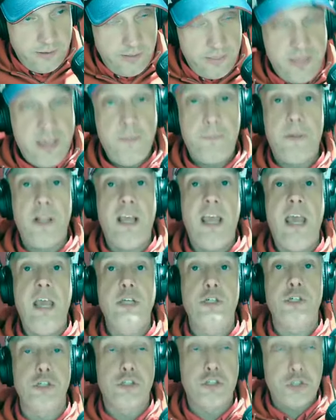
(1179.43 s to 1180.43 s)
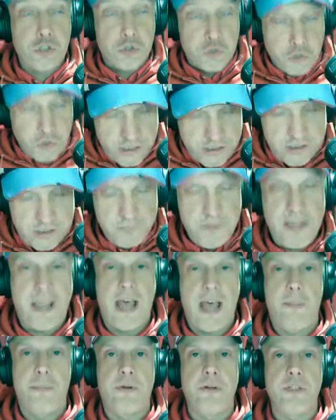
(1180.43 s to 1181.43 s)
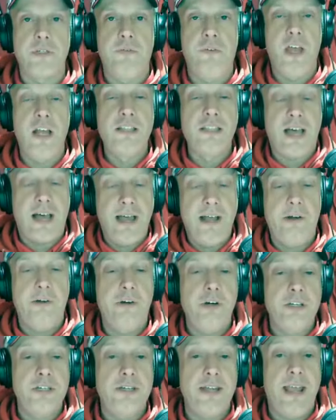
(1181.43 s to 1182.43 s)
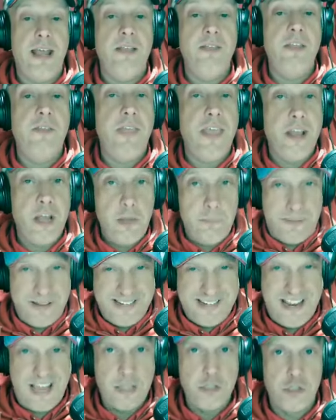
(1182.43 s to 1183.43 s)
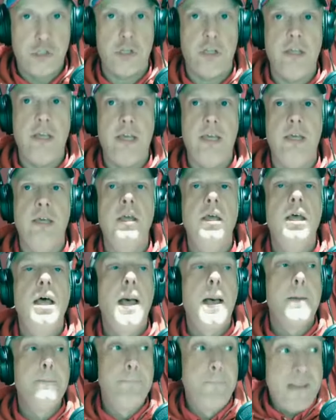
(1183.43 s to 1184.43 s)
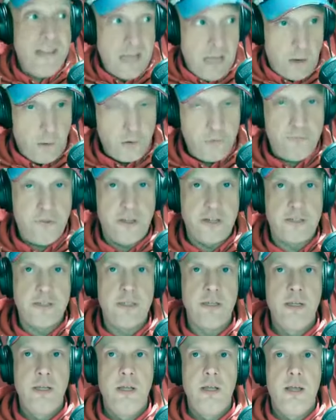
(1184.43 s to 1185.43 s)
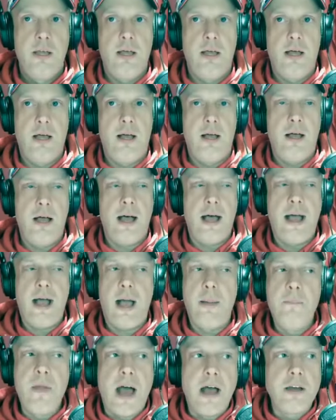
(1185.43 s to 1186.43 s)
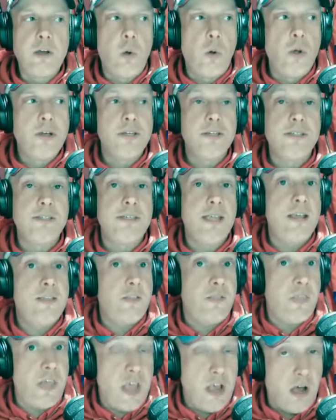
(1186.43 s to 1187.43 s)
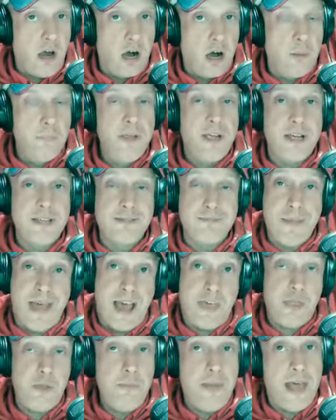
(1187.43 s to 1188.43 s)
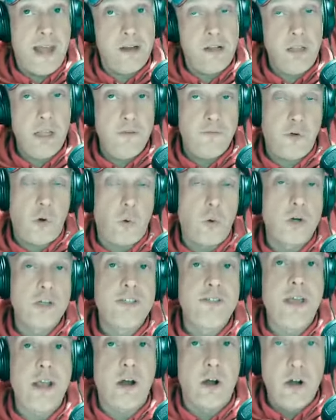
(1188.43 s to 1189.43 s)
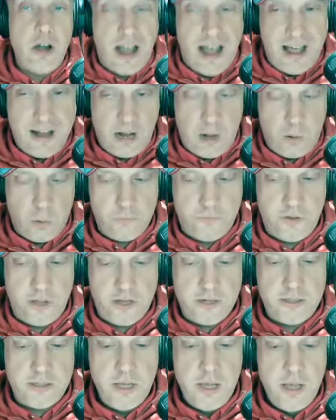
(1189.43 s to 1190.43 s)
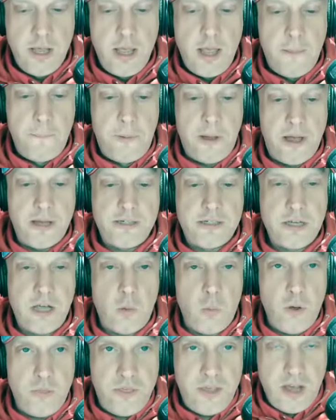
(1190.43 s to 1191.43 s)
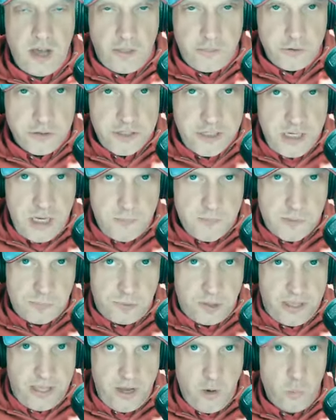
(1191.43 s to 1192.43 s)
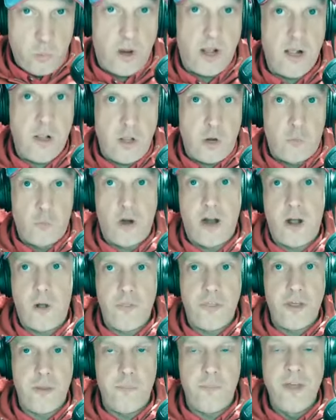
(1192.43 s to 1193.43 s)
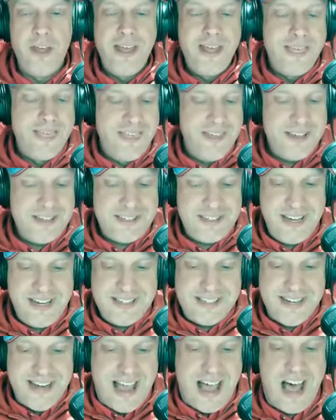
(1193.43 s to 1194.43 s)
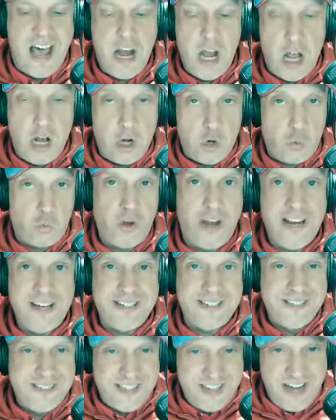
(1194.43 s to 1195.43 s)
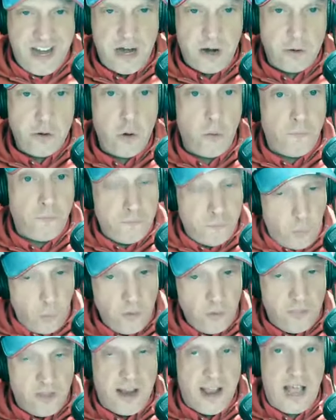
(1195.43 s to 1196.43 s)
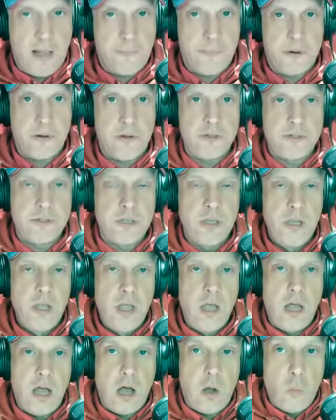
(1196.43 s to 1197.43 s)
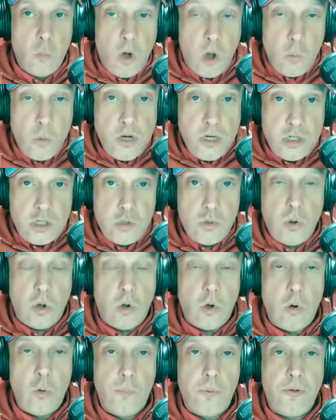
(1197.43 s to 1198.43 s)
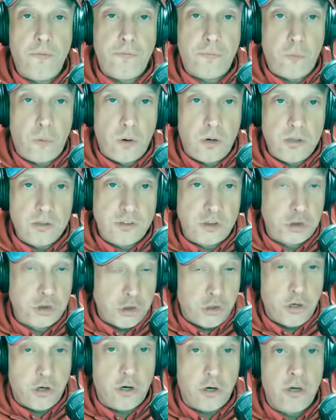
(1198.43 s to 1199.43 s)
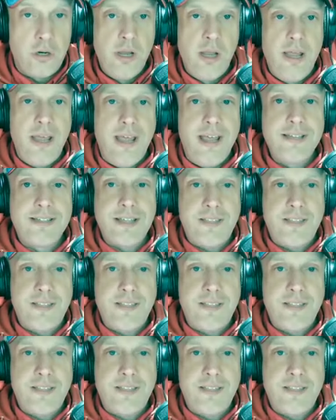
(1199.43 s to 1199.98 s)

the implications. Trust me, Capitals fans, I understand that they could potentially be out of it. I'm not going to say that they are, because mathematically, of course, they are not out of it. But with the other teams playing well around them, this is not a great scenario for the Capitals. What we do hope for sure is